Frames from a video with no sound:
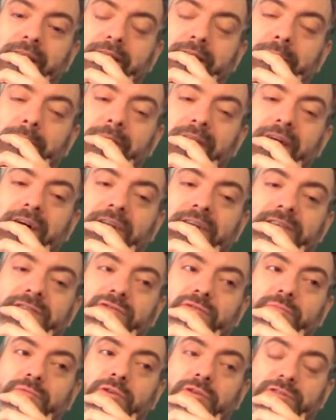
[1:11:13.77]
but that is
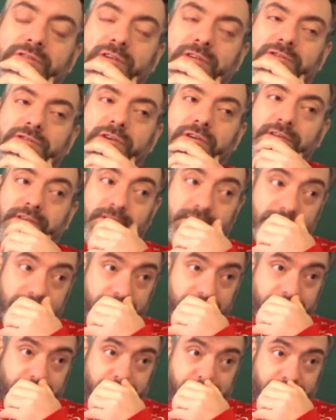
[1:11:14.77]
through personal choice,
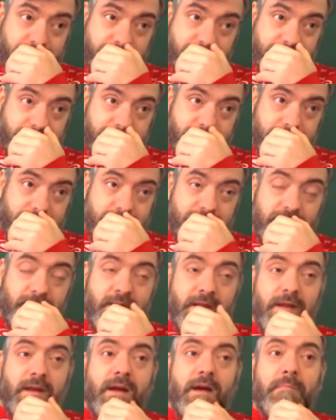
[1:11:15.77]

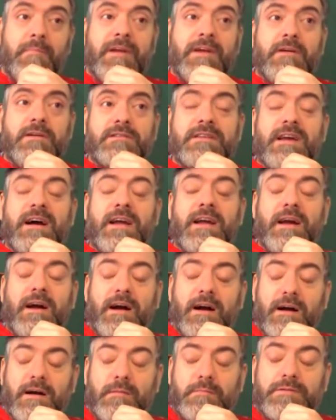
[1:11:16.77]
because I
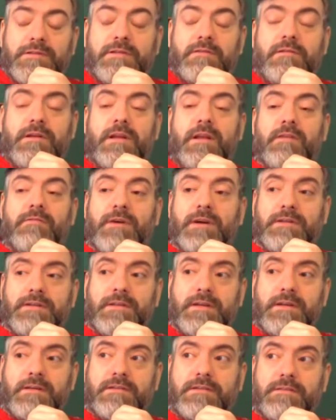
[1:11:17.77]
absolutely love
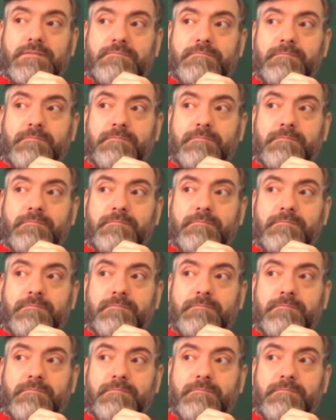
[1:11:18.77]
antiques,